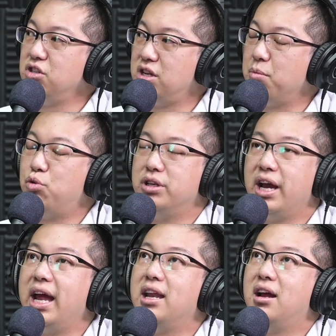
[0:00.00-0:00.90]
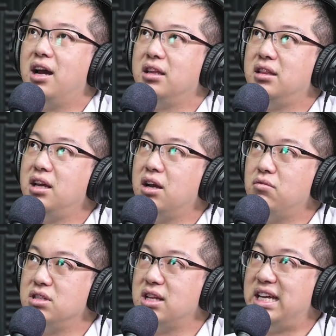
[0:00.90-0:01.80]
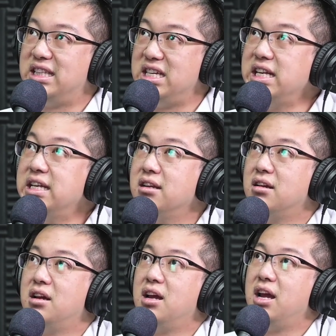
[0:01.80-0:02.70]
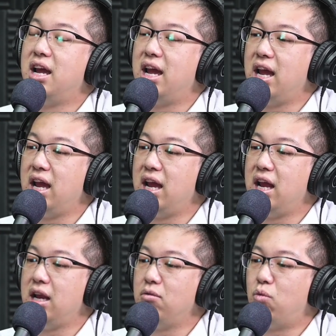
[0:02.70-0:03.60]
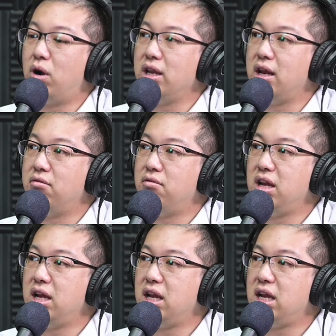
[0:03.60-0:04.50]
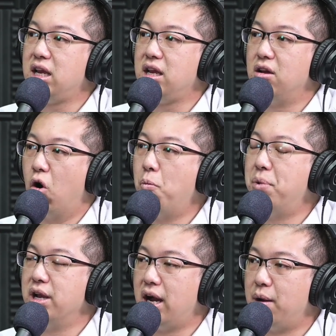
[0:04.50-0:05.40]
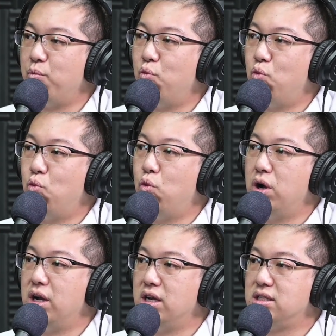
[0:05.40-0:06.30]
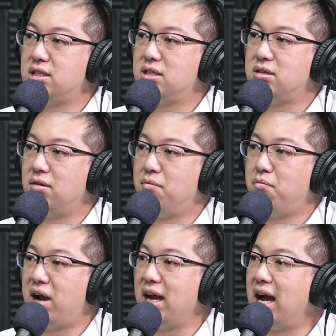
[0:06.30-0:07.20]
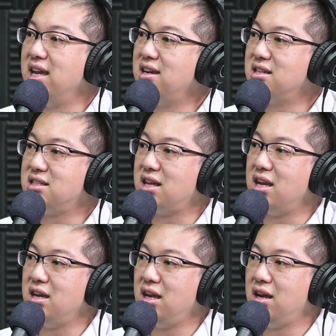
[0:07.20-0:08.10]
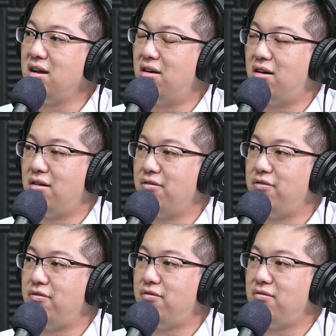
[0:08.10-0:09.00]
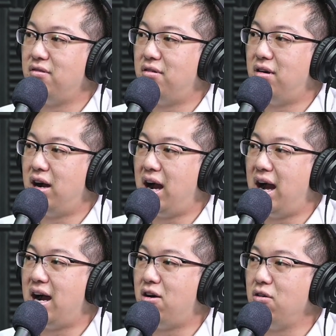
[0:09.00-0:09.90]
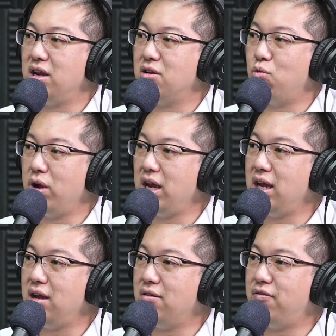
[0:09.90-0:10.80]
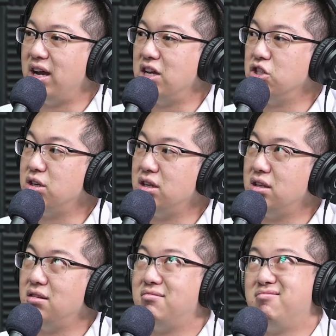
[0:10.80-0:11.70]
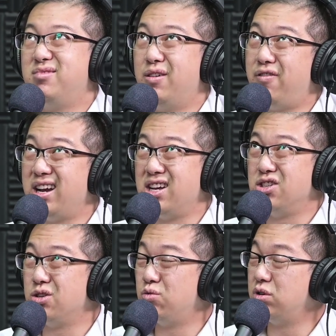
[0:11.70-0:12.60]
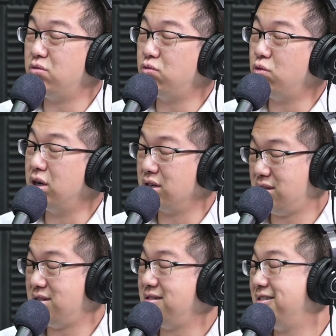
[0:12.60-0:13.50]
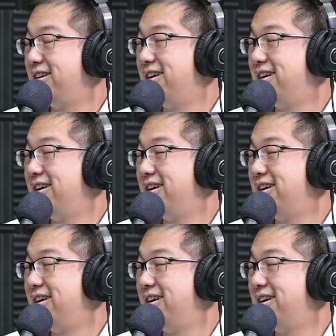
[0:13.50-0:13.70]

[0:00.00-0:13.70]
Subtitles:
Rich Dad Poor Dad. I think I was 19. And what that really opened up was my understanding of how, in a way, the financial world works.